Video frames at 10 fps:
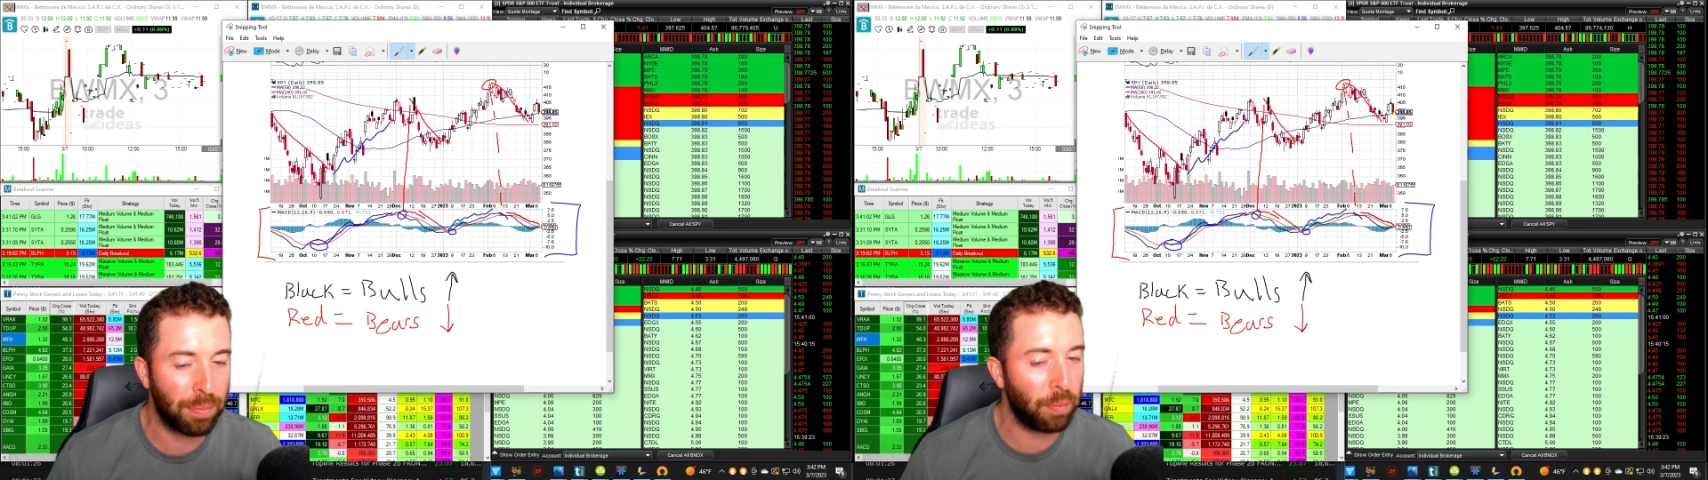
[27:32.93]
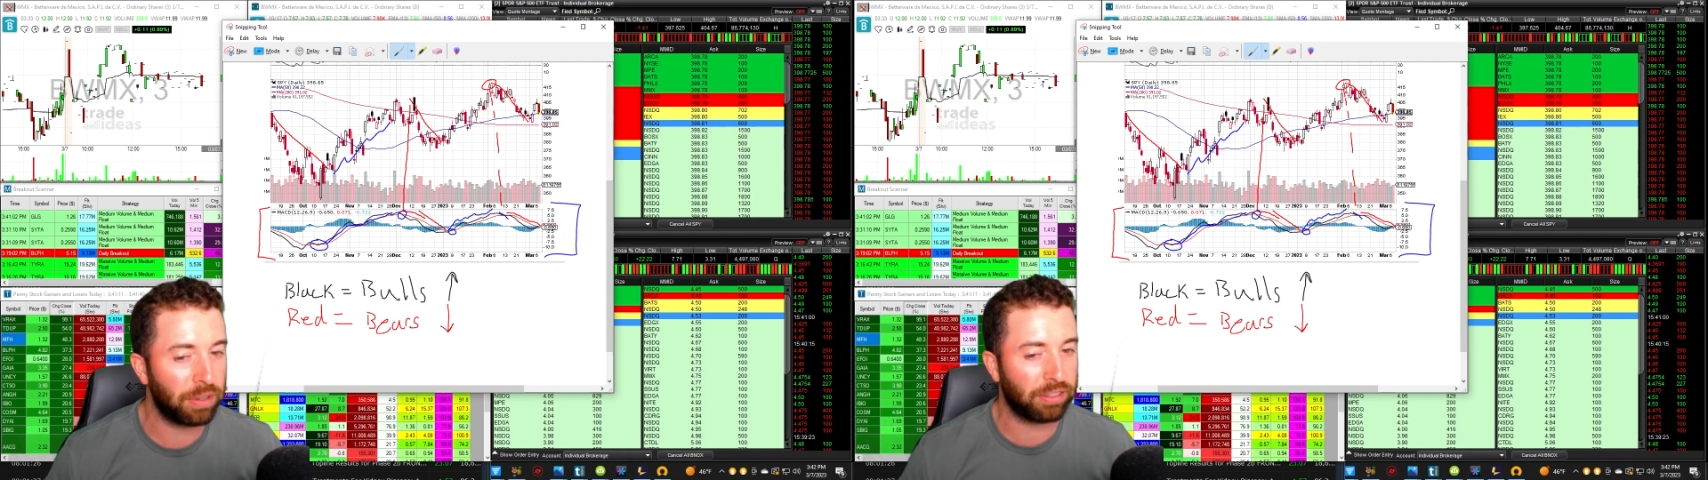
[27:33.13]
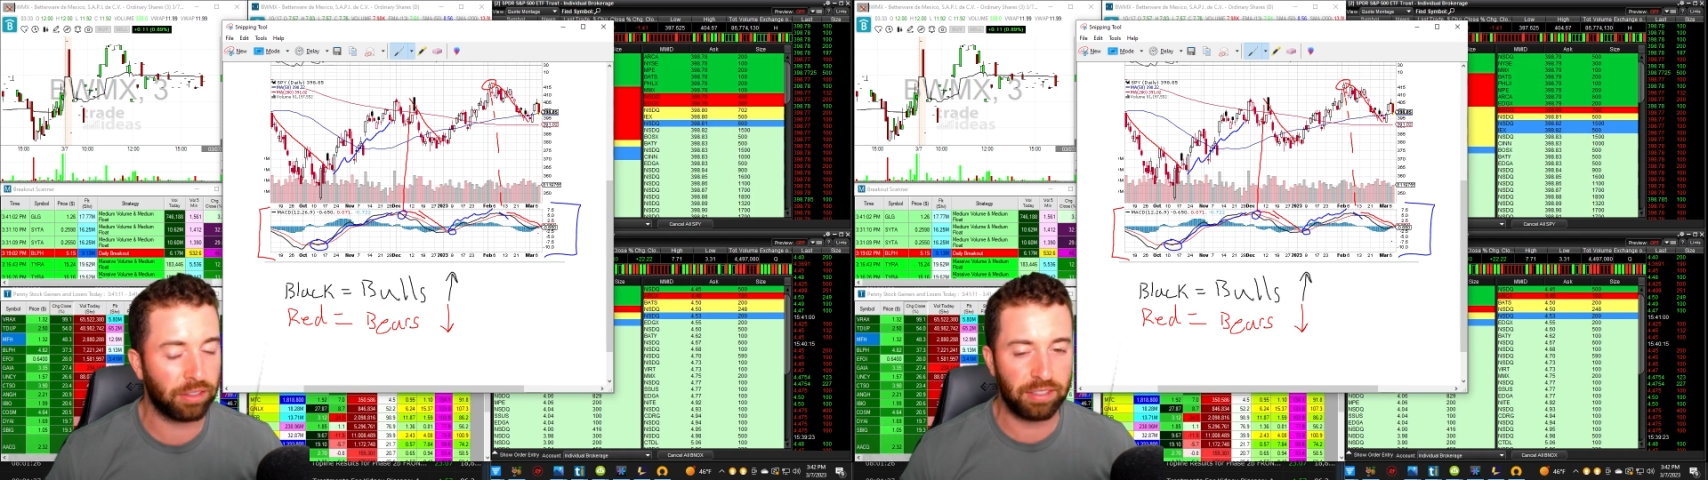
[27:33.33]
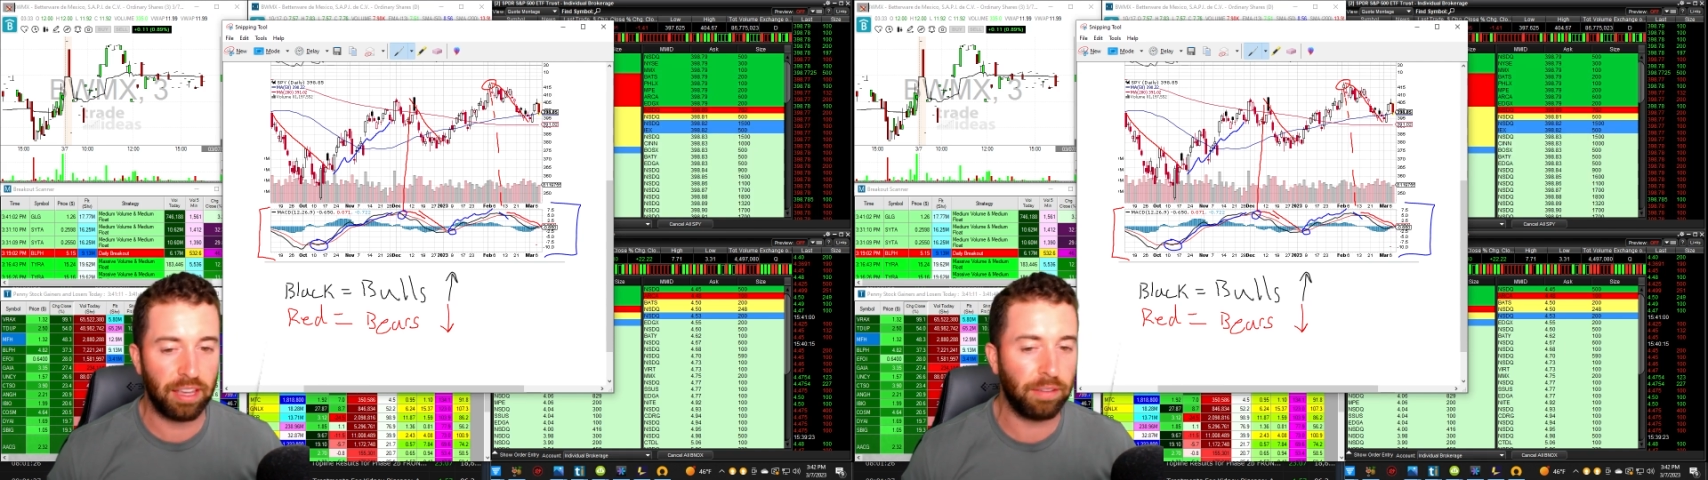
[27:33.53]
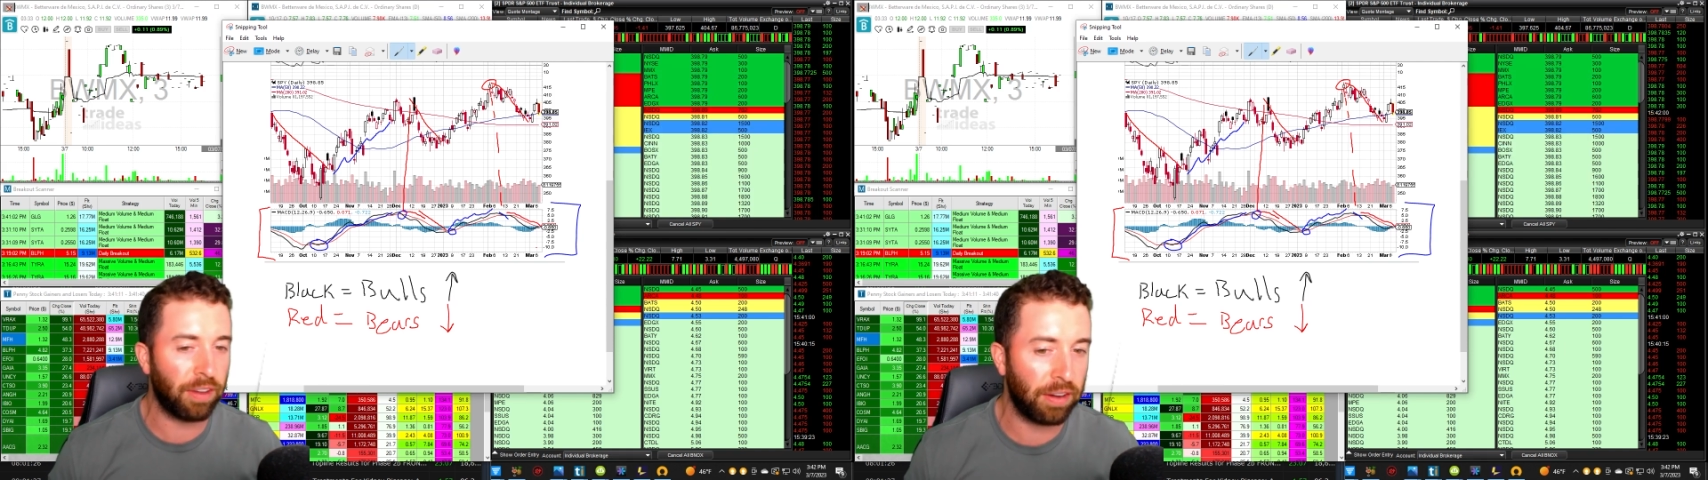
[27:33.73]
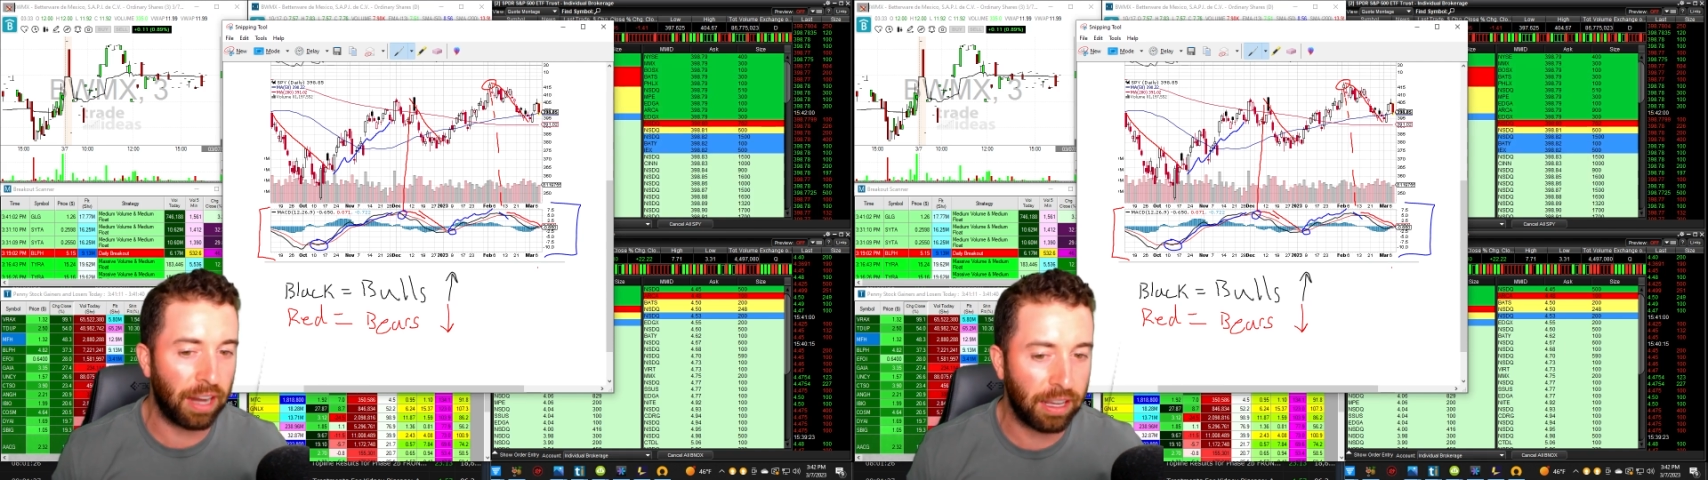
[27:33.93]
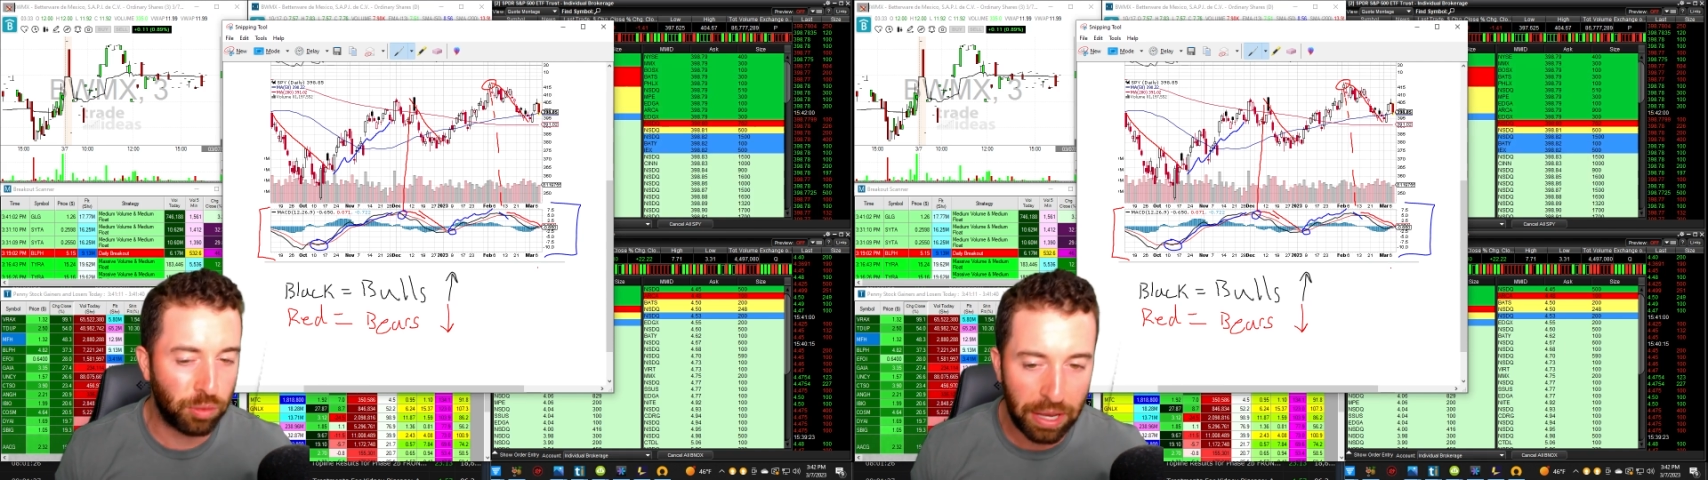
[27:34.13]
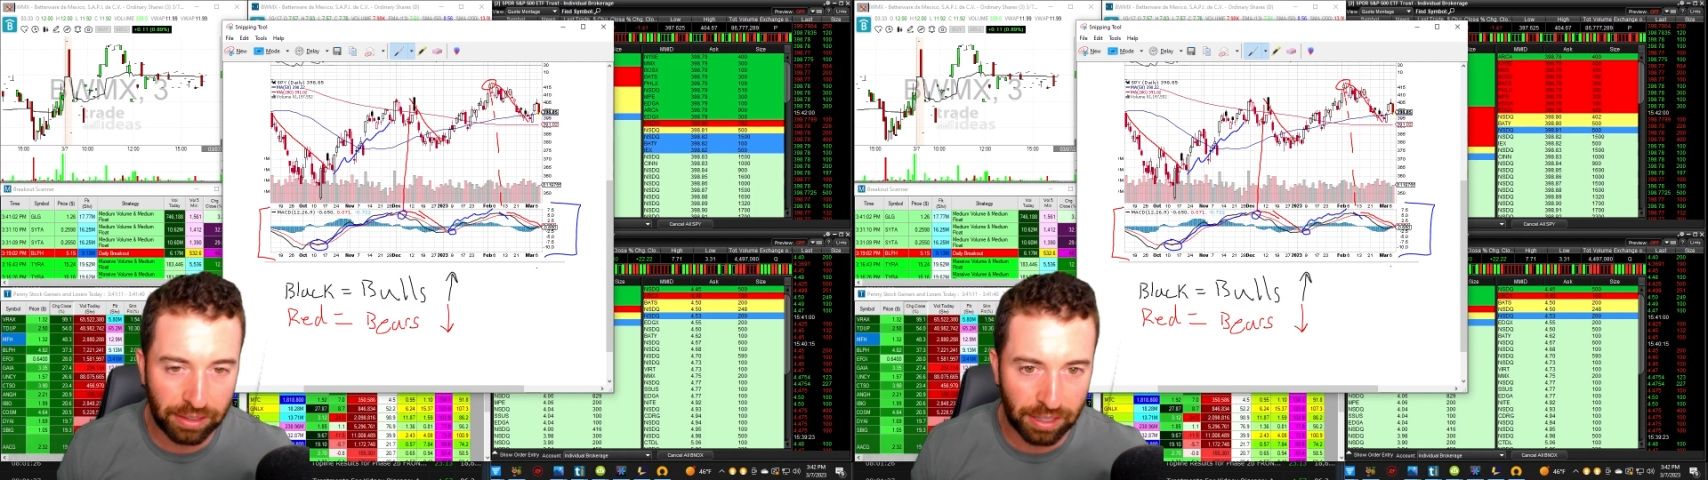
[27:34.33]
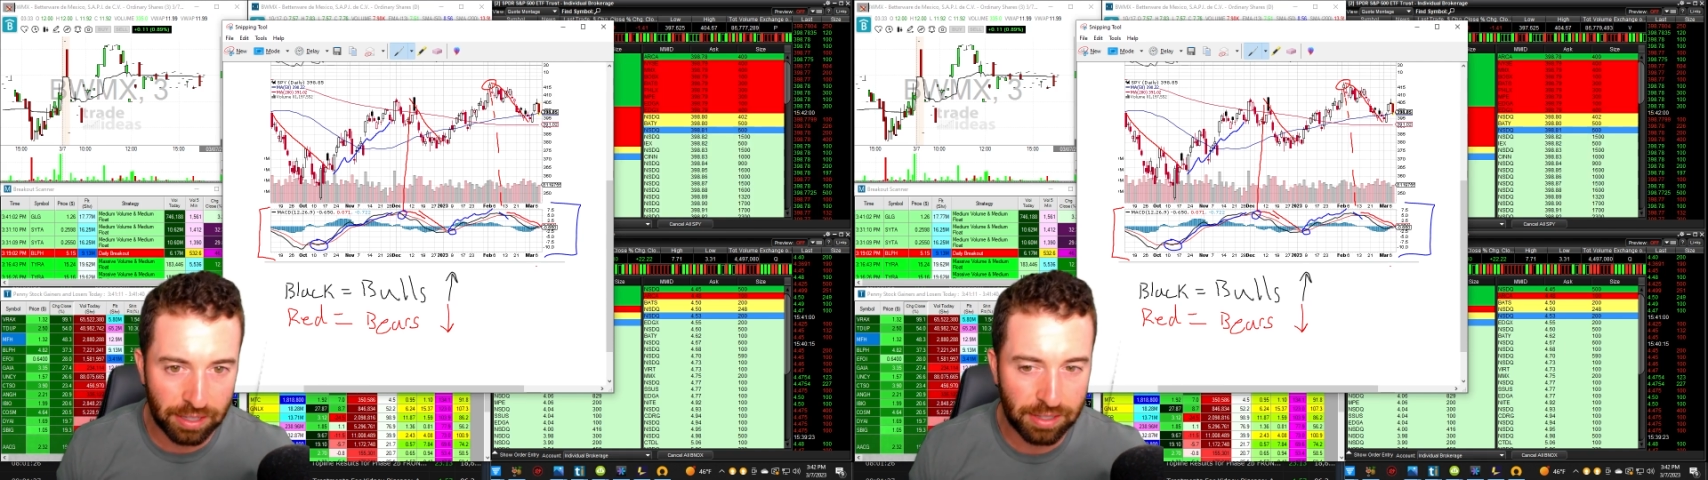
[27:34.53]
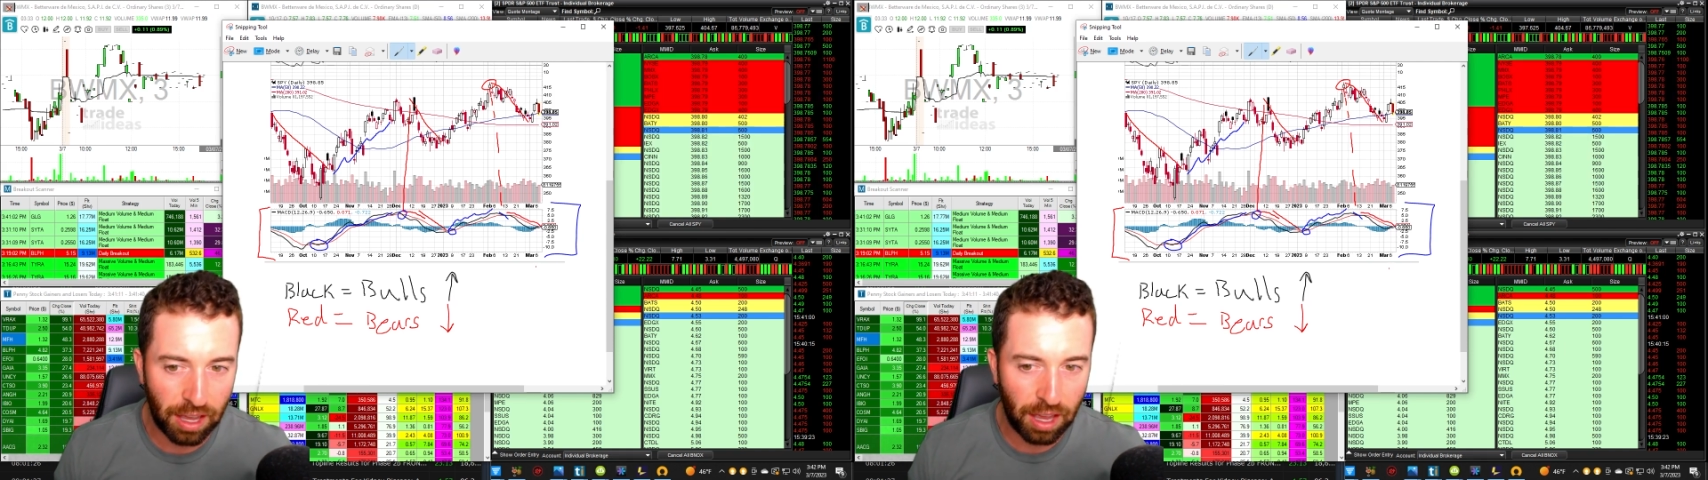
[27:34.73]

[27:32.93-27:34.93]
and we start seeing very nice weakness.